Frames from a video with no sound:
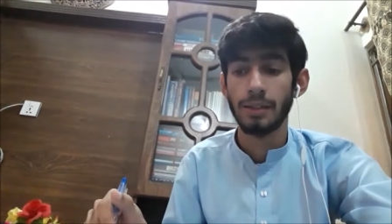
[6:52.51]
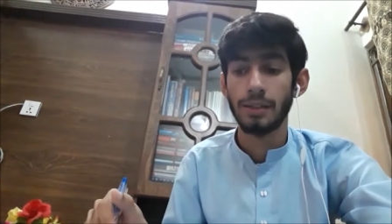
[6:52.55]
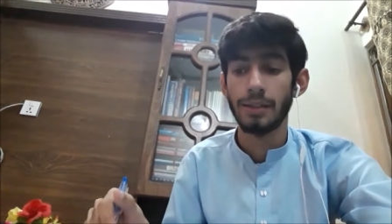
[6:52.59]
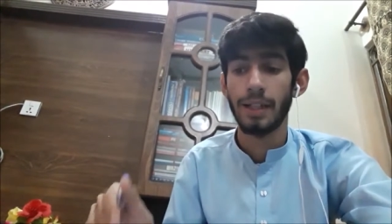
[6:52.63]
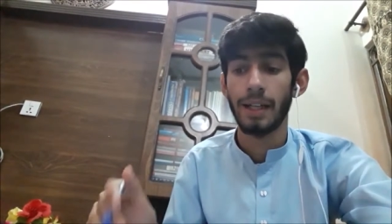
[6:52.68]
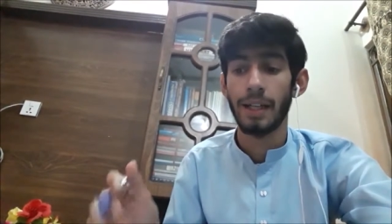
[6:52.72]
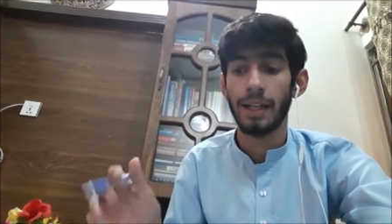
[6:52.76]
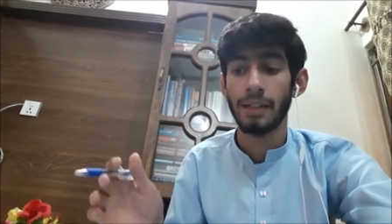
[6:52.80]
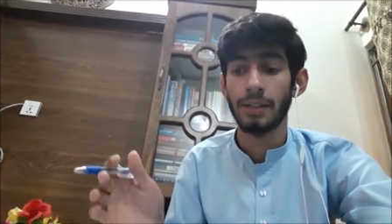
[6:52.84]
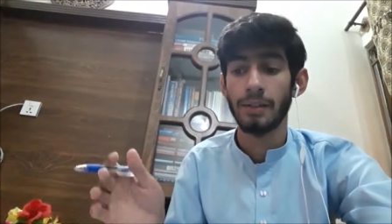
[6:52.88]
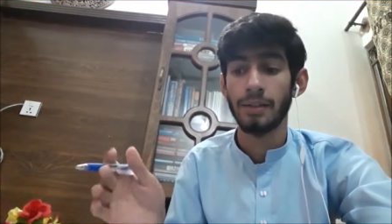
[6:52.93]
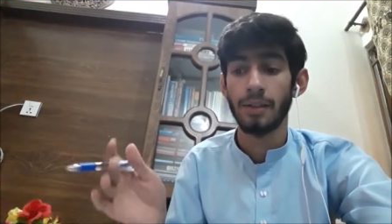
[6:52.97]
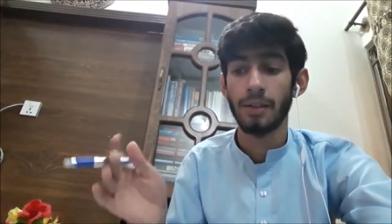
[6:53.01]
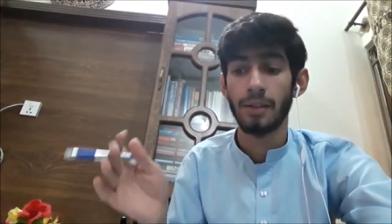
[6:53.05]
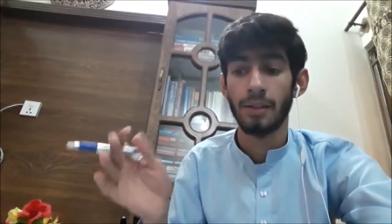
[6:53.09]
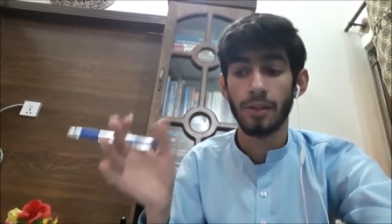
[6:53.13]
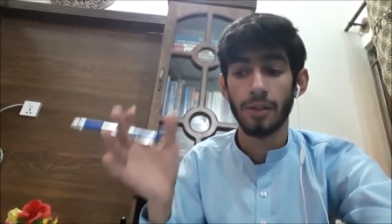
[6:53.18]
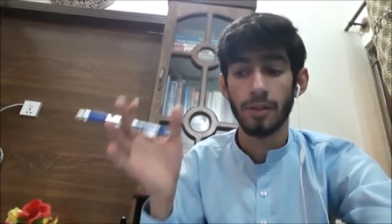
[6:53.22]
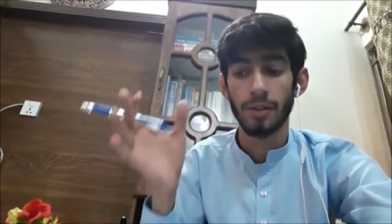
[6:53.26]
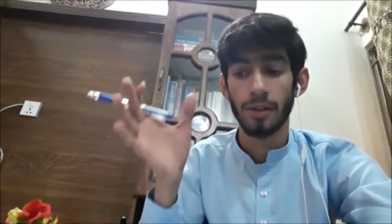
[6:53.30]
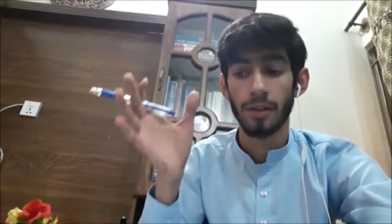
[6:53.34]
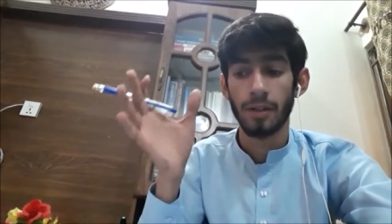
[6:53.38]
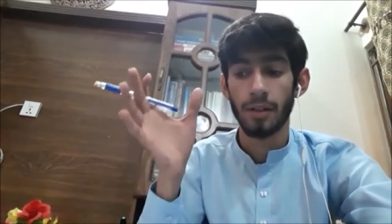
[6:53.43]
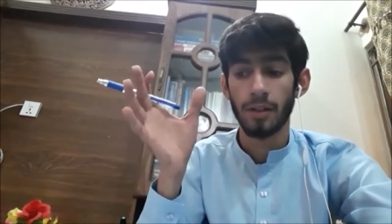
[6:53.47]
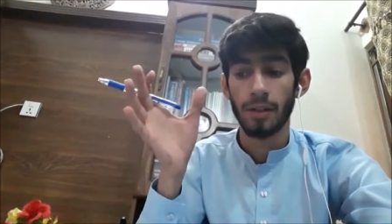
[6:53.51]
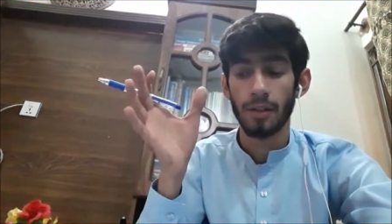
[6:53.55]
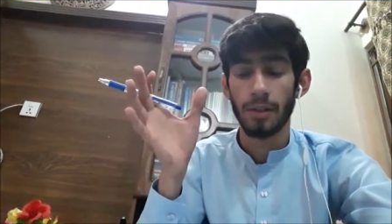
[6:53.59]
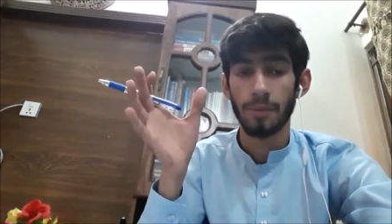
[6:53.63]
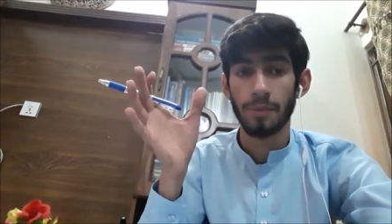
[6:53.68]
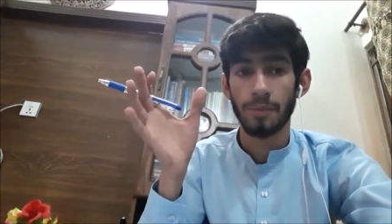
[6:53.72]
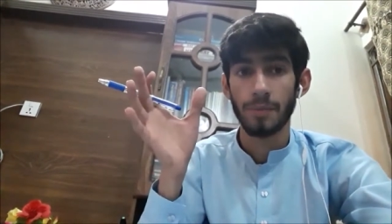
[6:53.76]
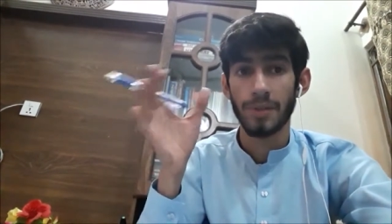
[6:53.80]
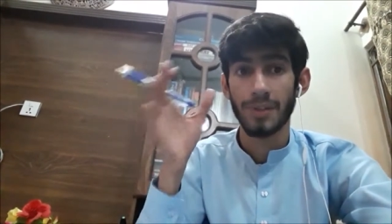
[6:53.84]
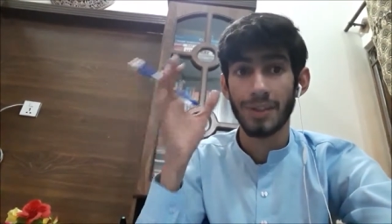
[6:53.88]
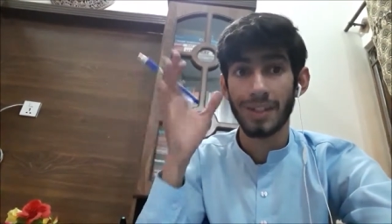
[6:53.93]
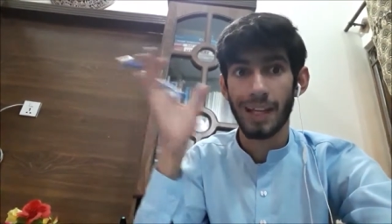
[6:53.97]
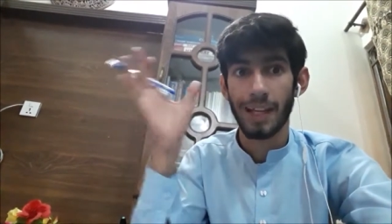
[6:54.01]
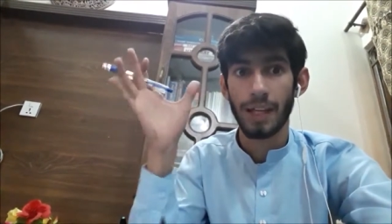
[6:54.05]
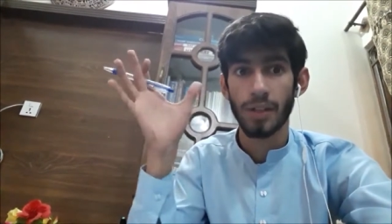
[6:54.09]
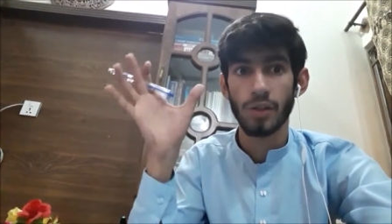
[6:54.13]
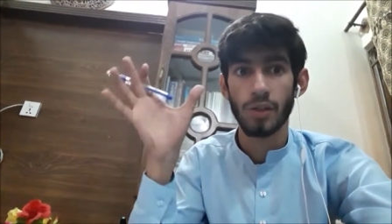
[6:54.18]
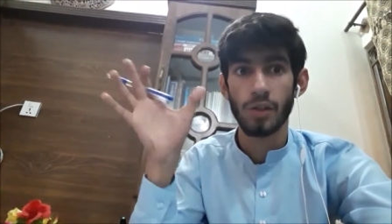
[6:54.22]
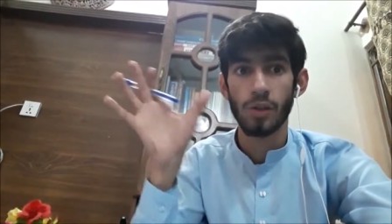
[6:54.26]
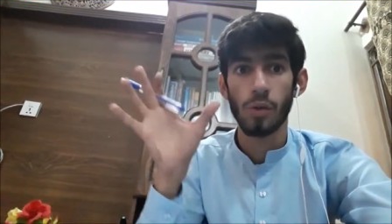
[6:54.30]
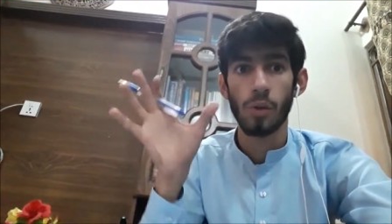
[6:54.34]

then uh, sketch